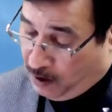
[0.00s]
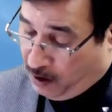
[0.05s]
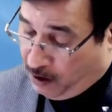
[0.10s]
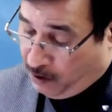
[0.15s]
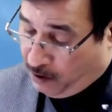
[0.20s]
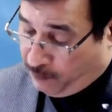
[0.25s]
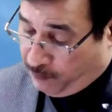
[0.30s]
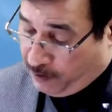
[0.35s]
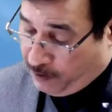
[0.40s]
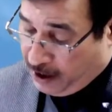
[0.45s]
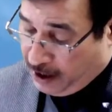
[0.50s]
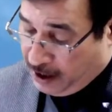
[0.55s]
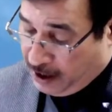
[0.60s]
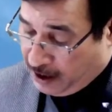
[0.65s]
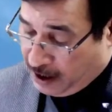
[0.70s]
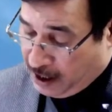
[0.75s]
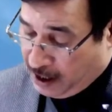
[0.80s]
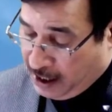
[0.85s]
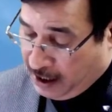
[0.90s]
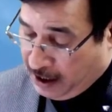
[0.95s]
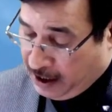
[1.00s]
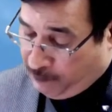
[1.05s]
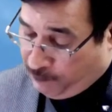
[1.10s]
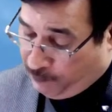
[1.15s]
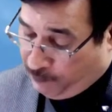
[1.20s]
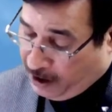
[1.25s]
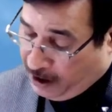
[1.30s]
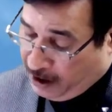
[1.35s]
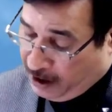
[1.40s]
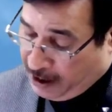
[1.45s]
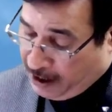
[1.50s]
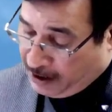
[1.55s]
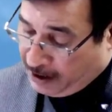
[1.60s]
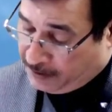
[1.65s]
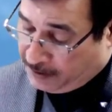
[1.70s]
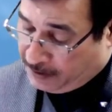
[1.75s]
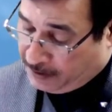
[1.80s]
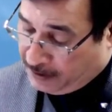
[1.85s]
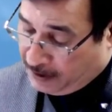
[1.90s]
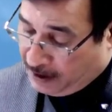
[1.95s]
We get
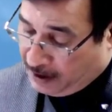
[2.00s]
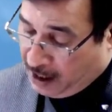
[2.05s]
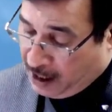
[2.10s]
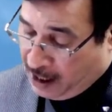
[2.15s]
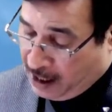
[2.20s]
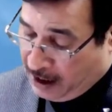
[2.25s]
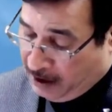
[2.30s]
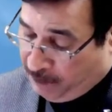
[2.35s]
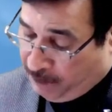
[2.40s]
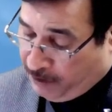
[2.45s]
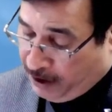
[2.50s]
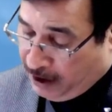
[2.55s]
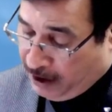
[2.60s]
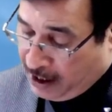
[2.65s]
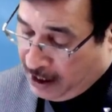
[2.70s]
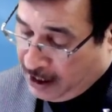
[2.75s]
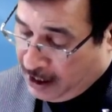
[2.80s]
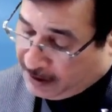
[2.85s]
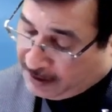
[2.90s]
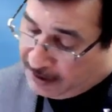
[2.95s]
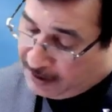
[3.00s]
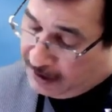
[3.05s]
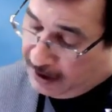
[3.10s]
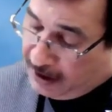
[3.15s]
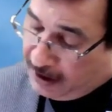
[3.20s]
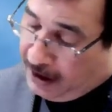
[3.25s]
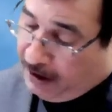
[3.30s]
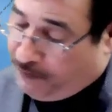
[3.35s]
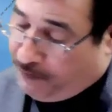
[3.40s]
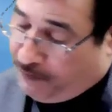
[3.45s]
IVS. IVS, if